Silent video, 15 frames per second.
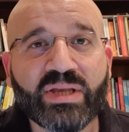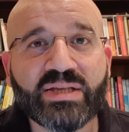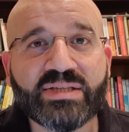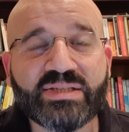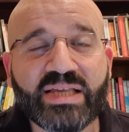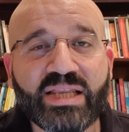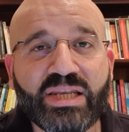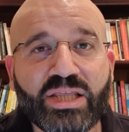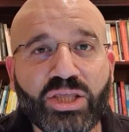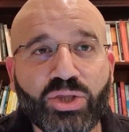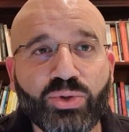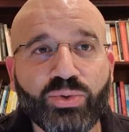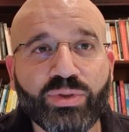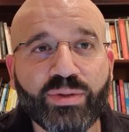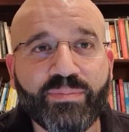Sending
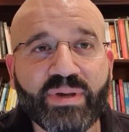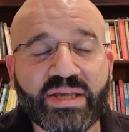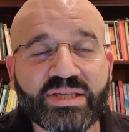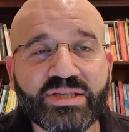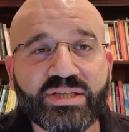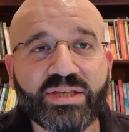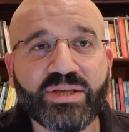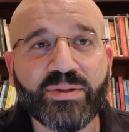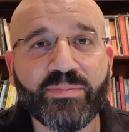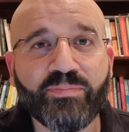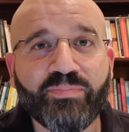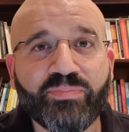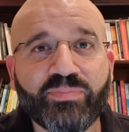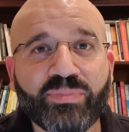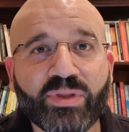you the best
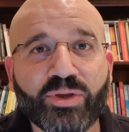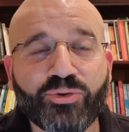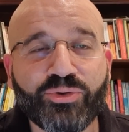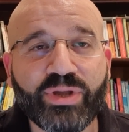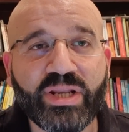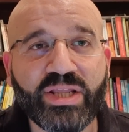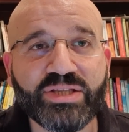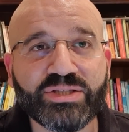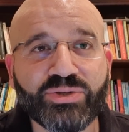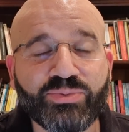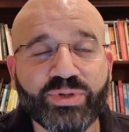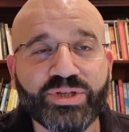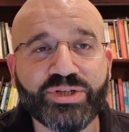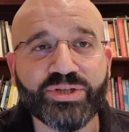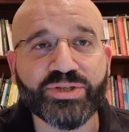greetings and
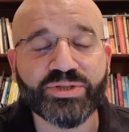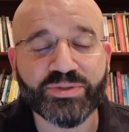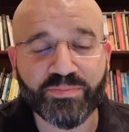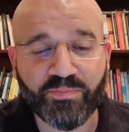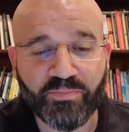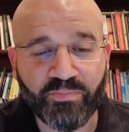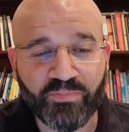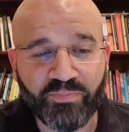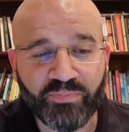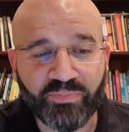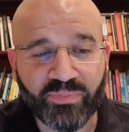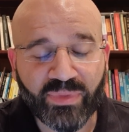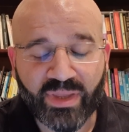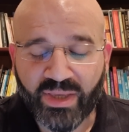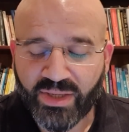wishes.
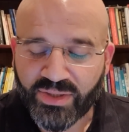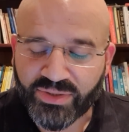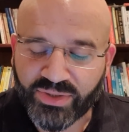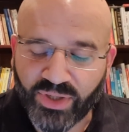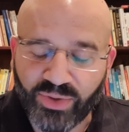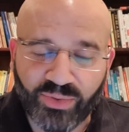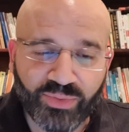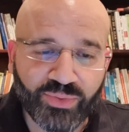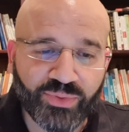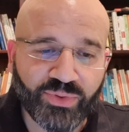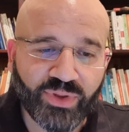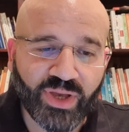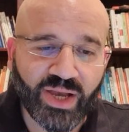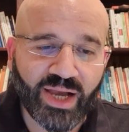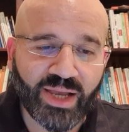So
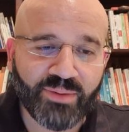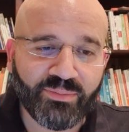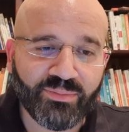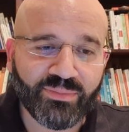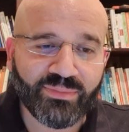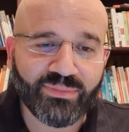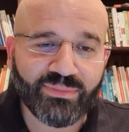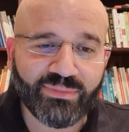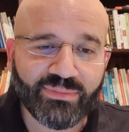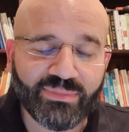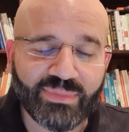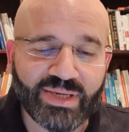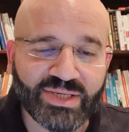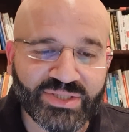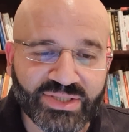I'm
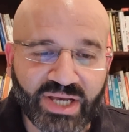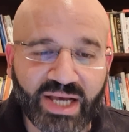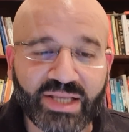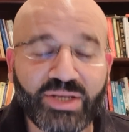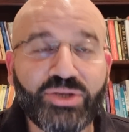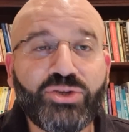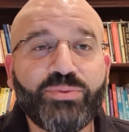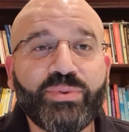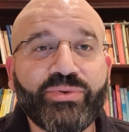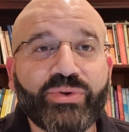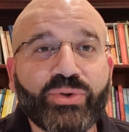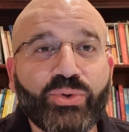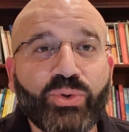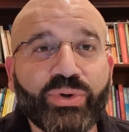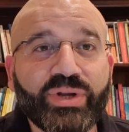excited to be
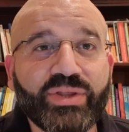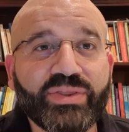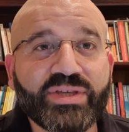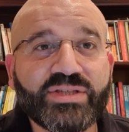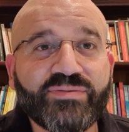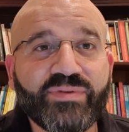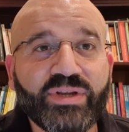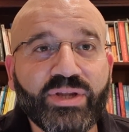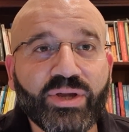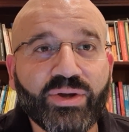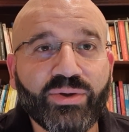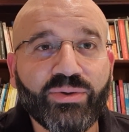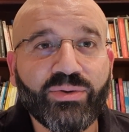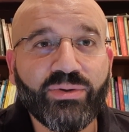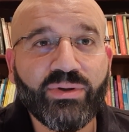recording this
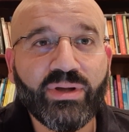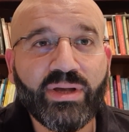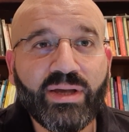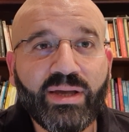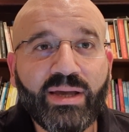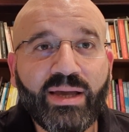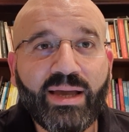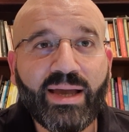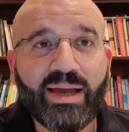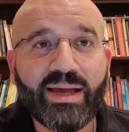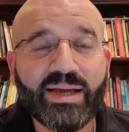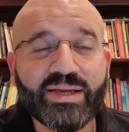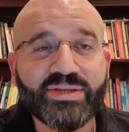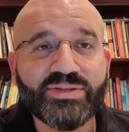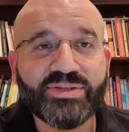video
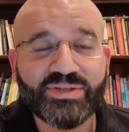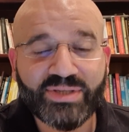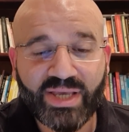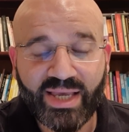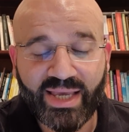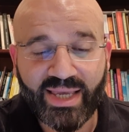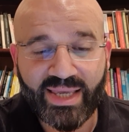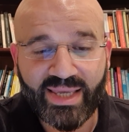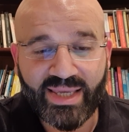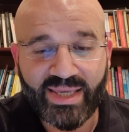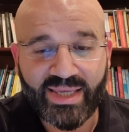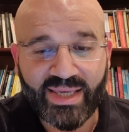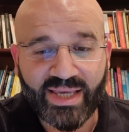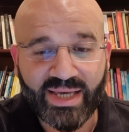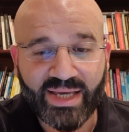as
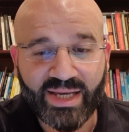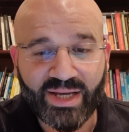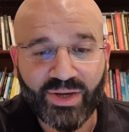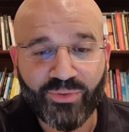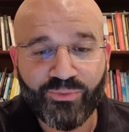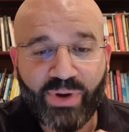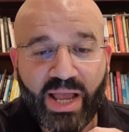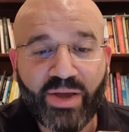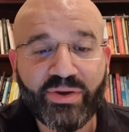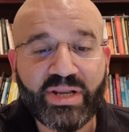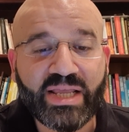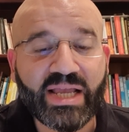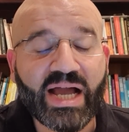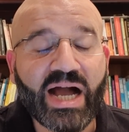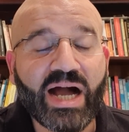a
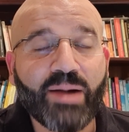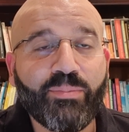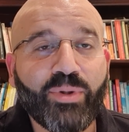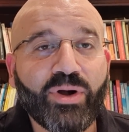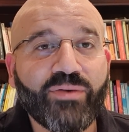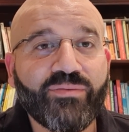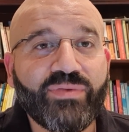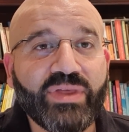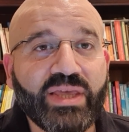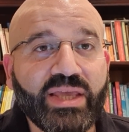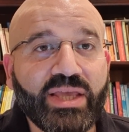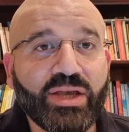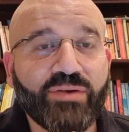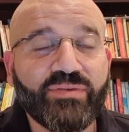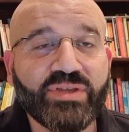rounding up of
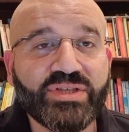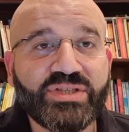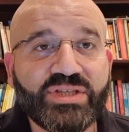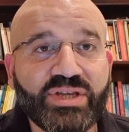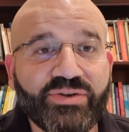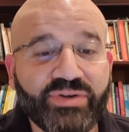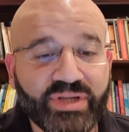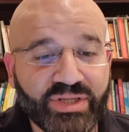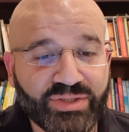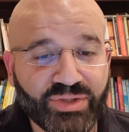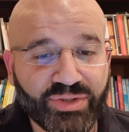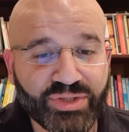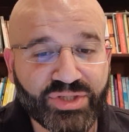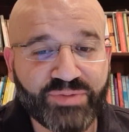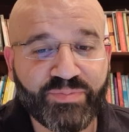this series
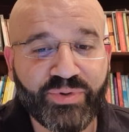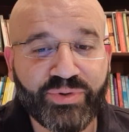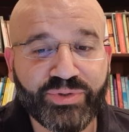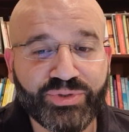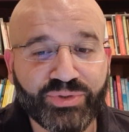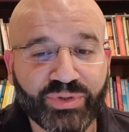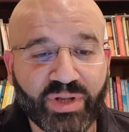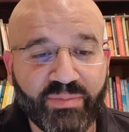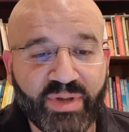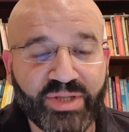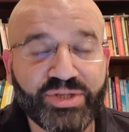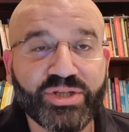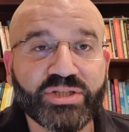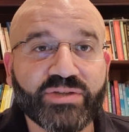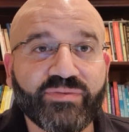on the spiritual
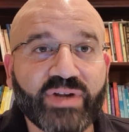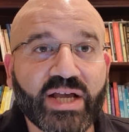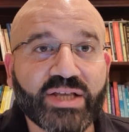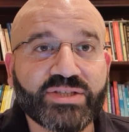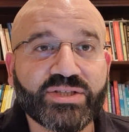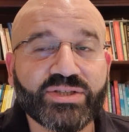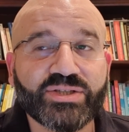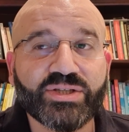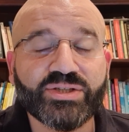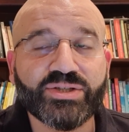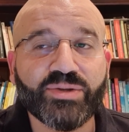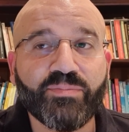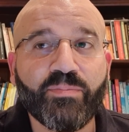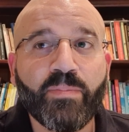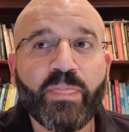dimensions of
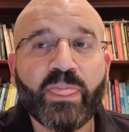narcissism.